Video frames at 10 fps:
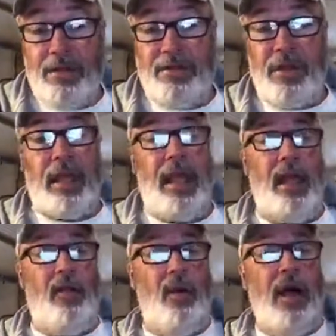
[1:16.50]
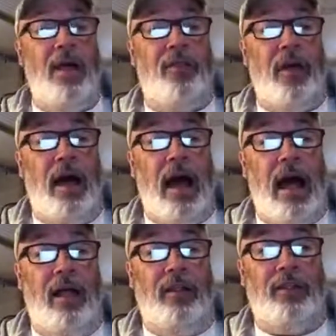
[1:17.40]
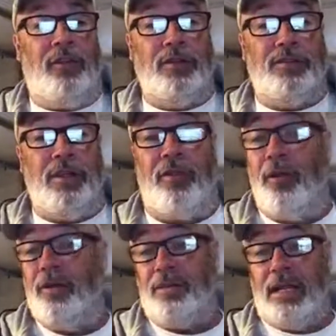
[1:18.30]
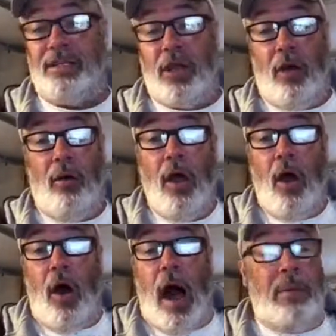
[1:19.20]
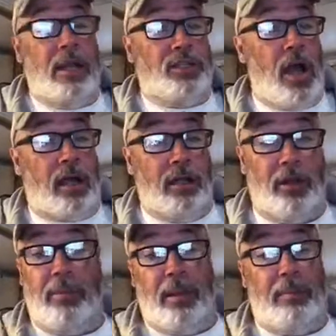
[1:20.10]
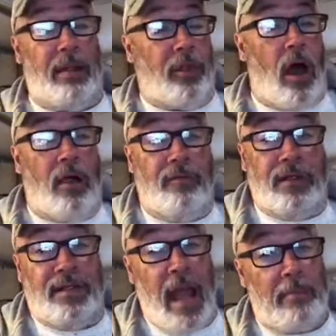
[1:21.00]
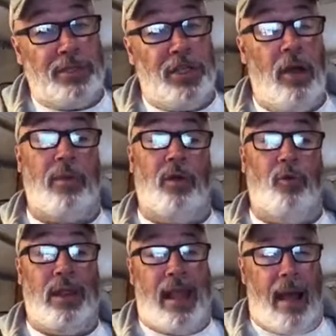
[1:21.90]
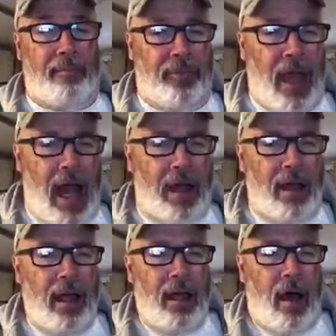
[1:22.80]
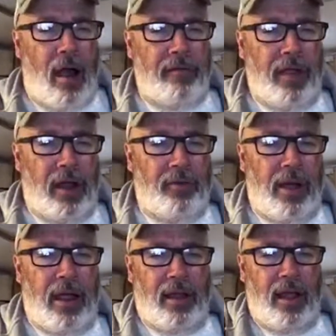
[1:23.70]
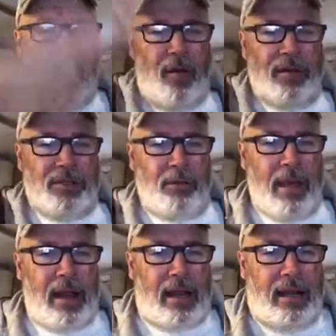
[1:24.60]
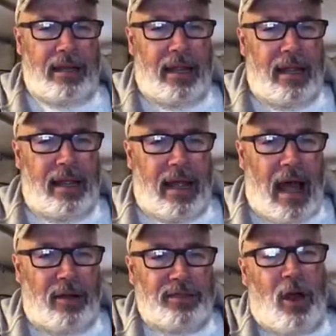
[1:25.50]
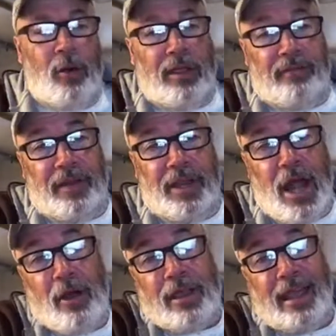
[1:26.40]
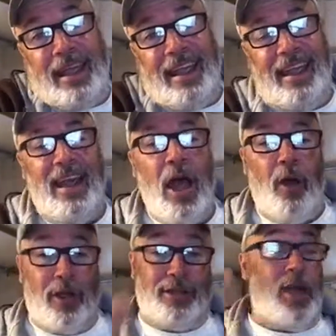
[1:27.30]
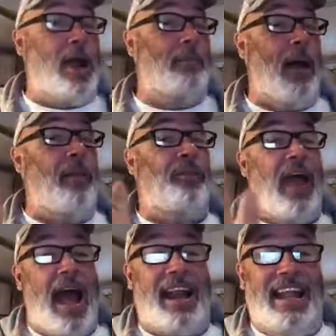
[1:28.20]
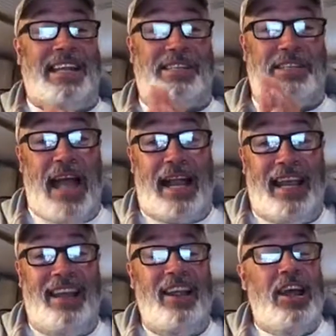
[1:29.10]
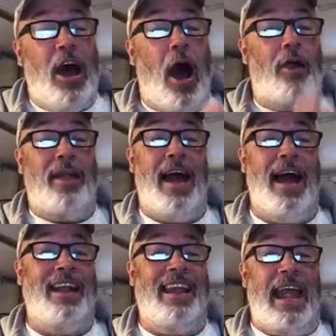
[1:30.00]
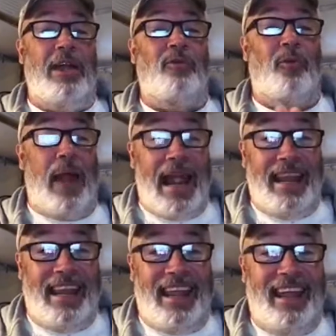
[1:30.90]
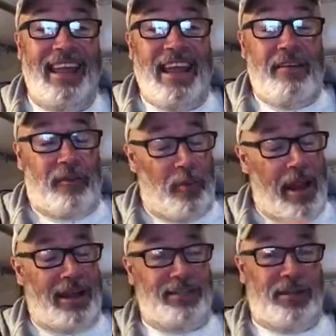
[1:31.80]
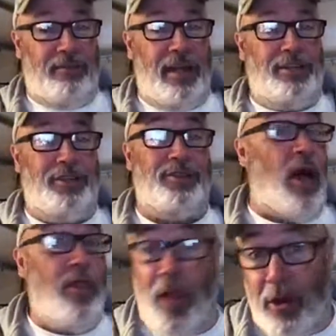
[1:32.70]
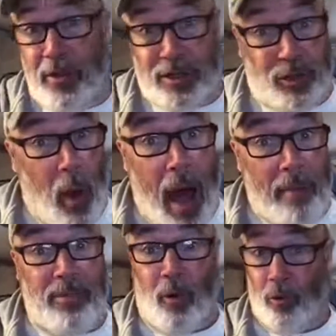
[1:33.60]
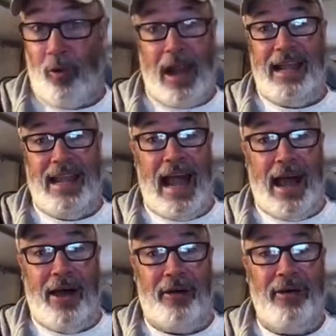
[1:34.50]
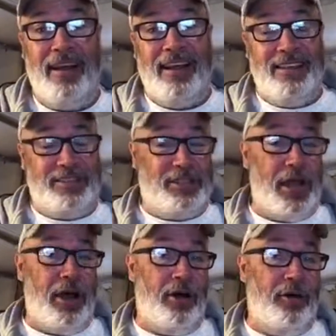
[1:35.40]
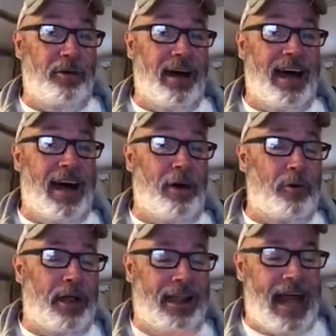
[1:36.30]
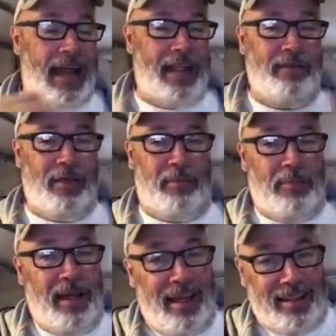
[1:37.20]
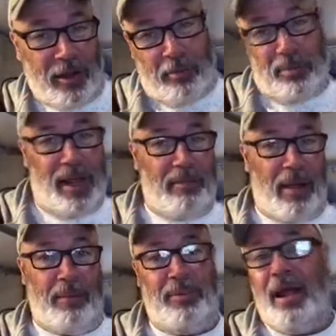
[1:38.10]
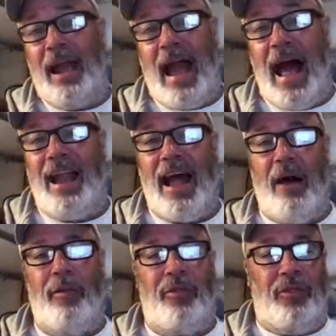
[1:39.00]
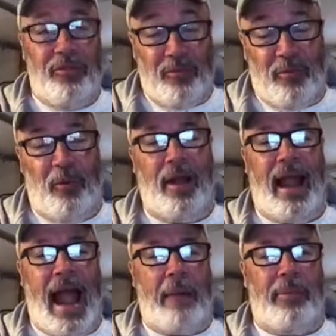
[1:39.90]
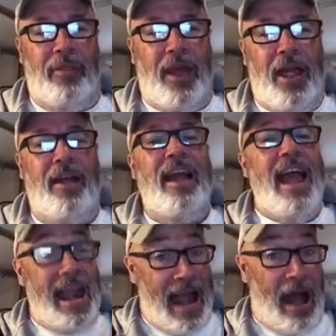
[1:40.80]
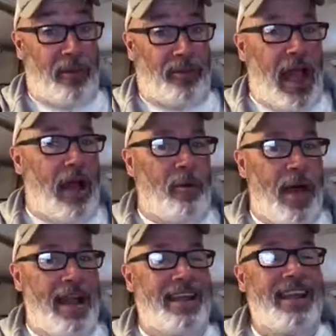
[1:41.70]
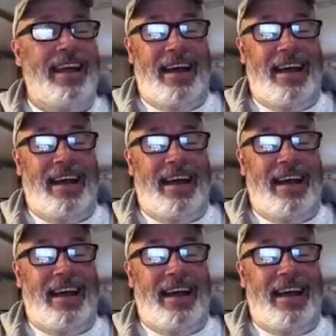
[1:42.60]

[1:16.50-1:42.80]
here's the gig with Thirsty Thursday. So I'm going to talk a little bit about the RV Tampa show. I'm going to recap that. RV Underway, hello, this Nomadic Idea. How's Okefenokee? We're going to talk about that in a second. Ariane and Randy from Randy's Adventures, they're in the swamp right now. So we're going to kind of give you a little play-by-play on what happened there and how that went.